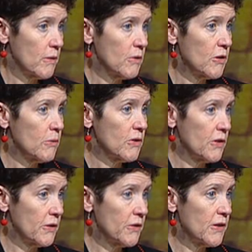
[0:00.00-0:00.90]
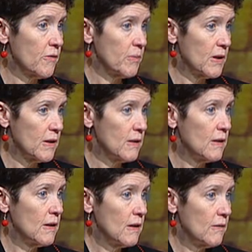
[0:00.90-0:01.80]
I mean, the results have been
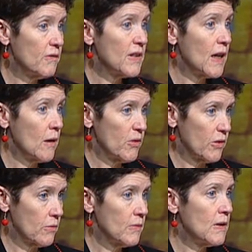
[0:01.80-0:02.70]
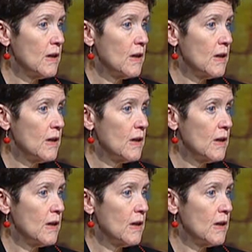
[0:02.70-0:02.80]
phenomenal.